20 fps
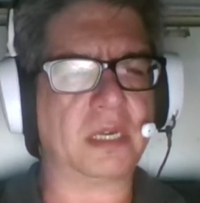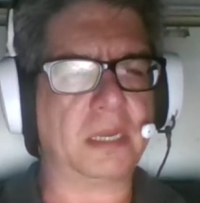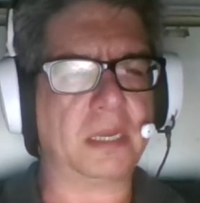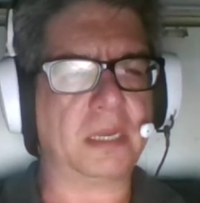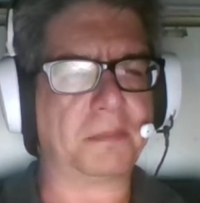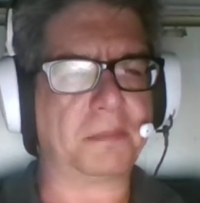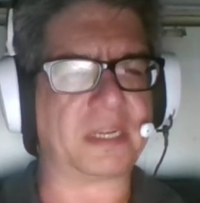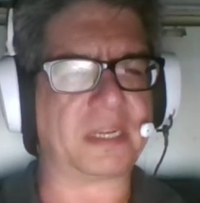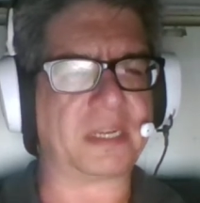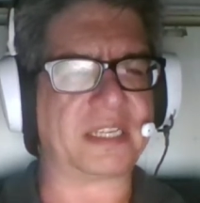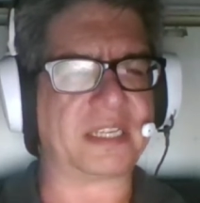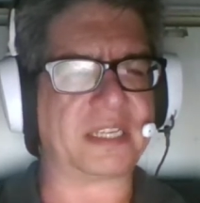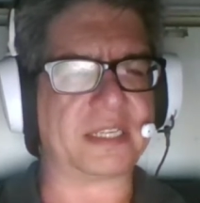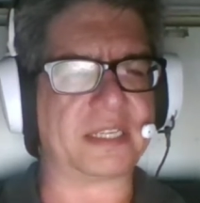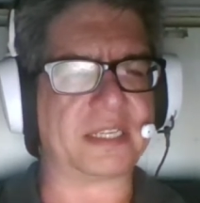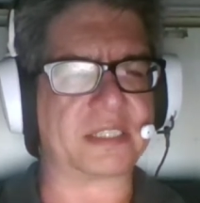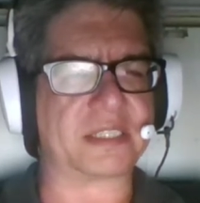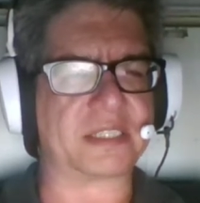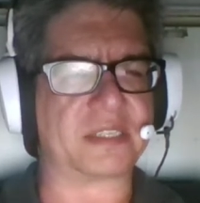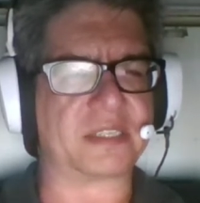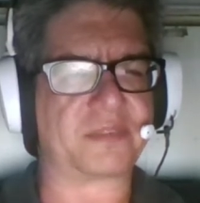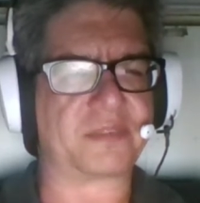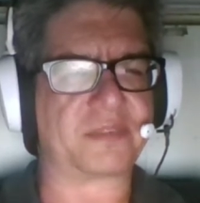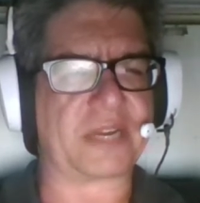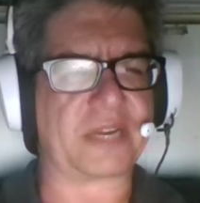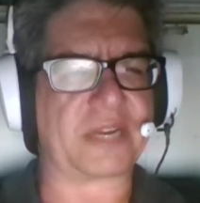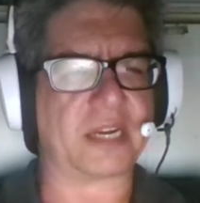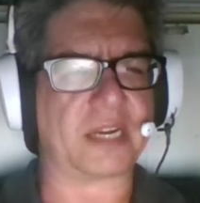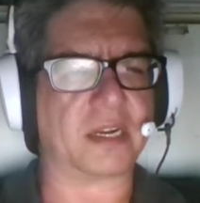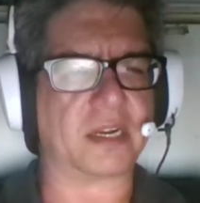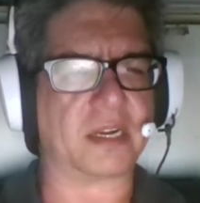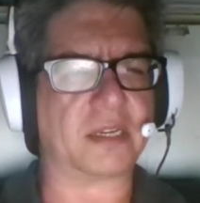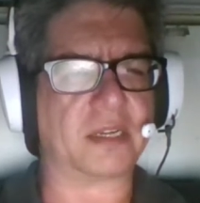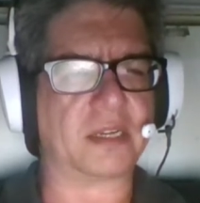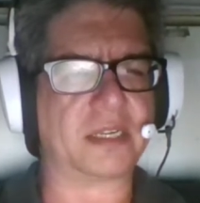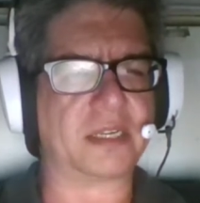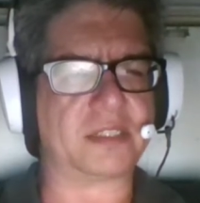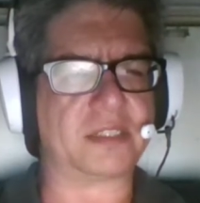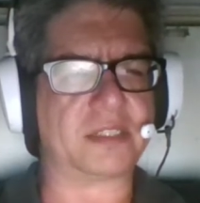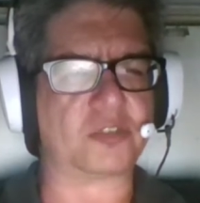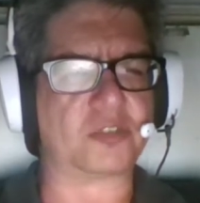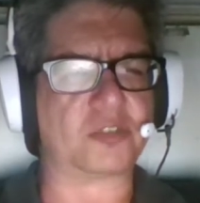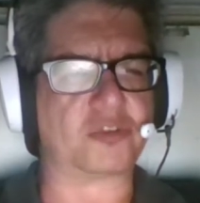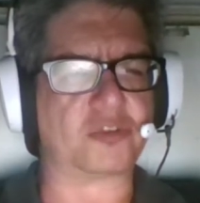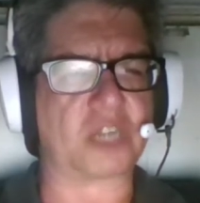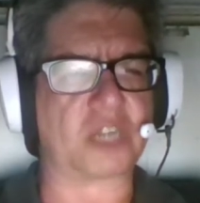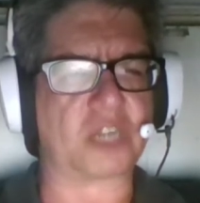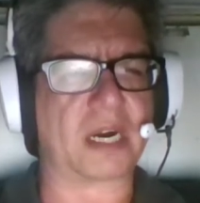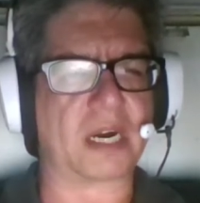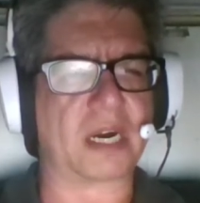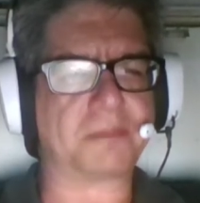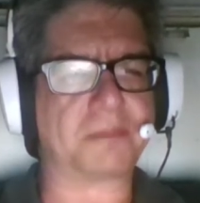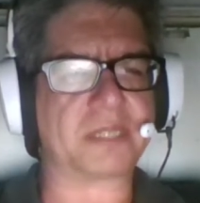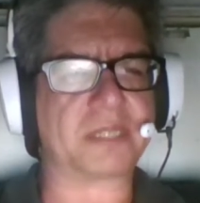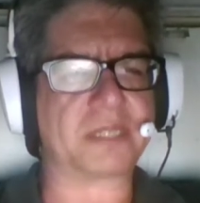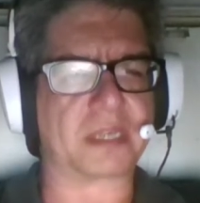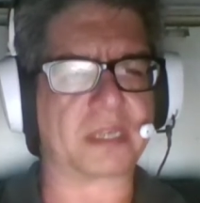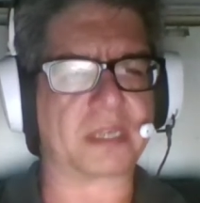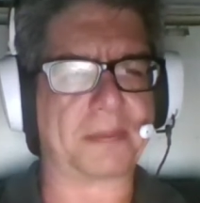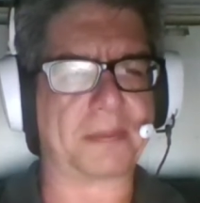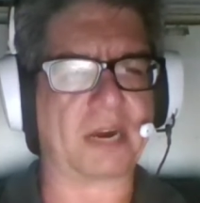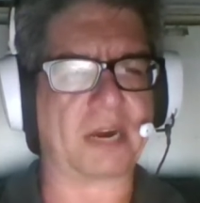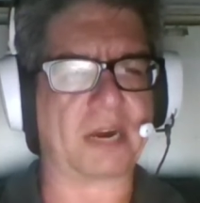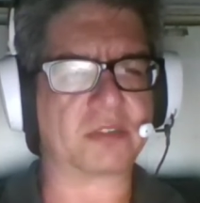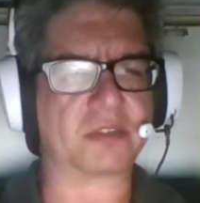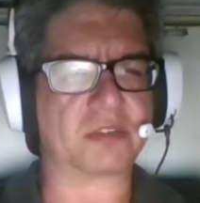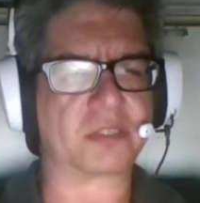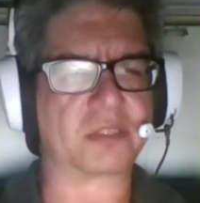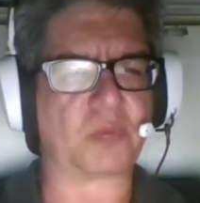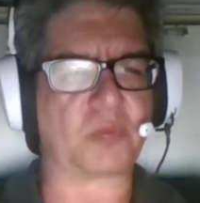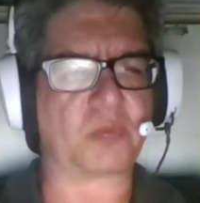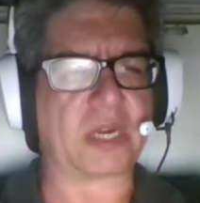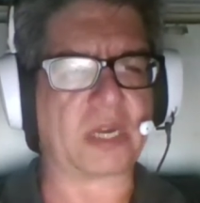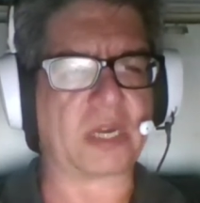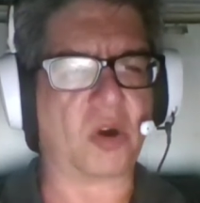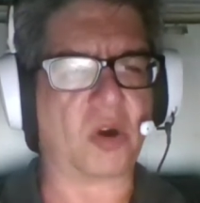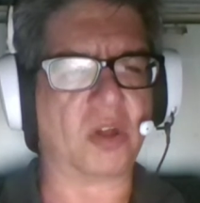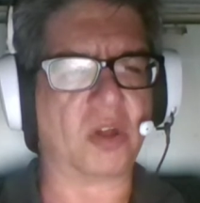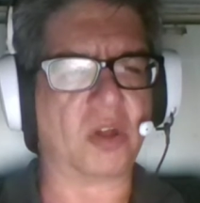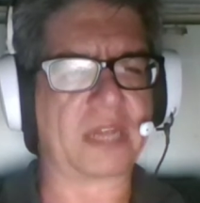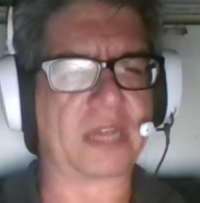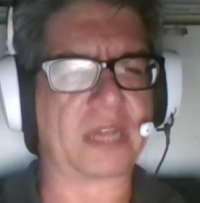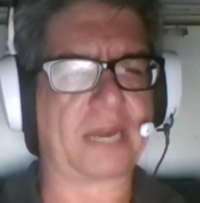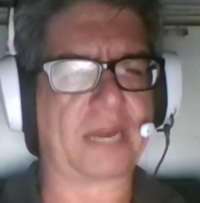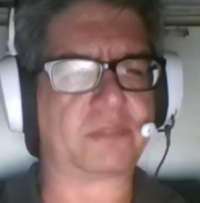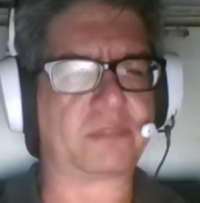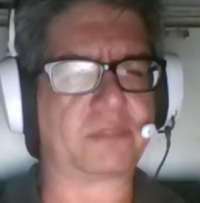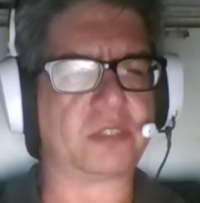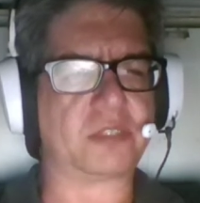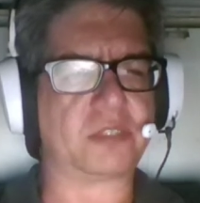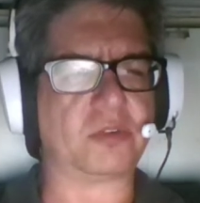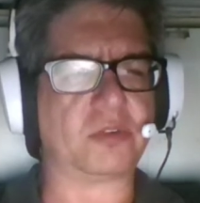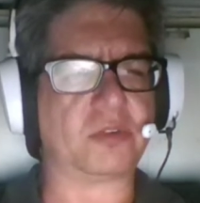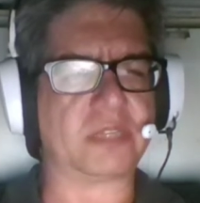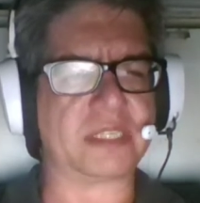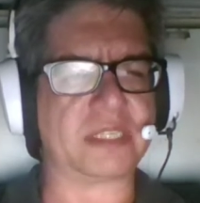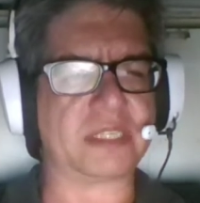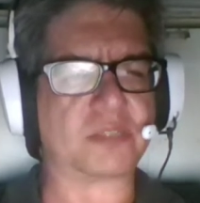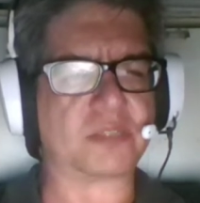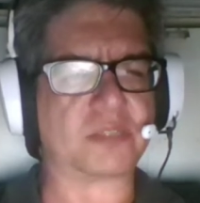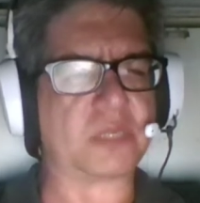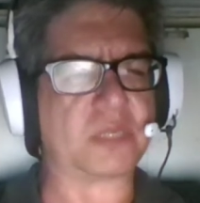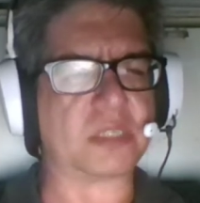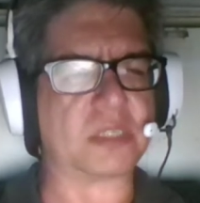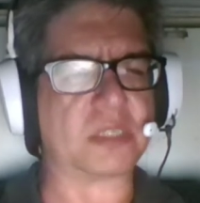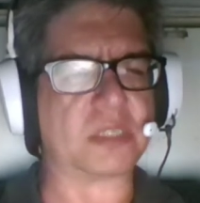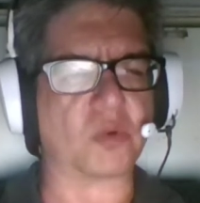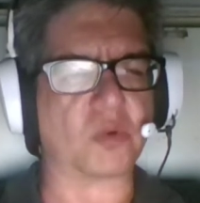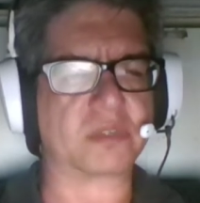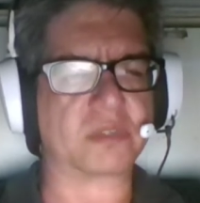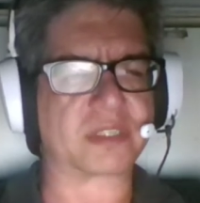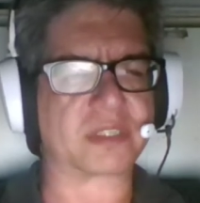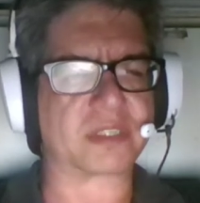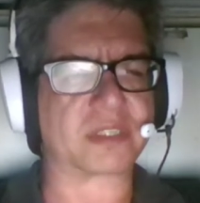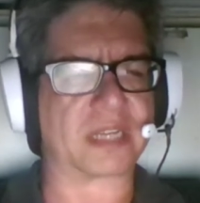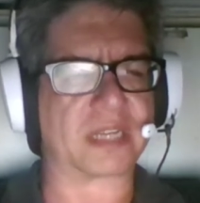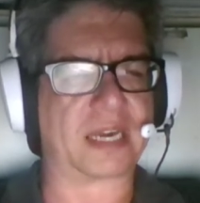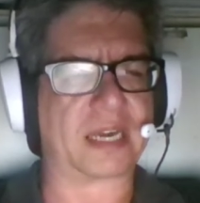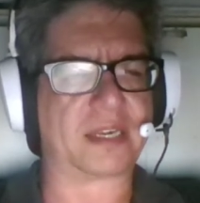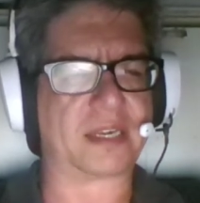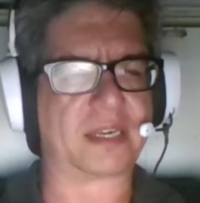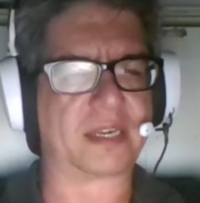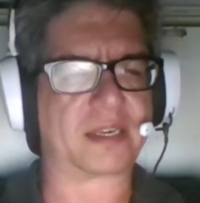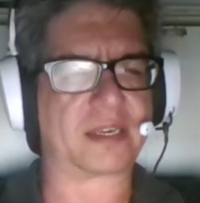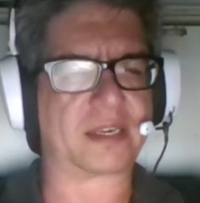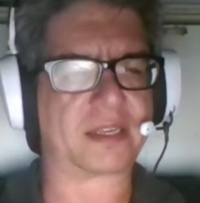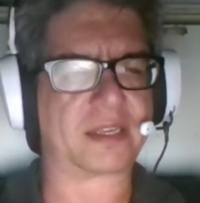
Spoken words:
But it isn't fair. It's your job to come out. We all have to do things we don't like.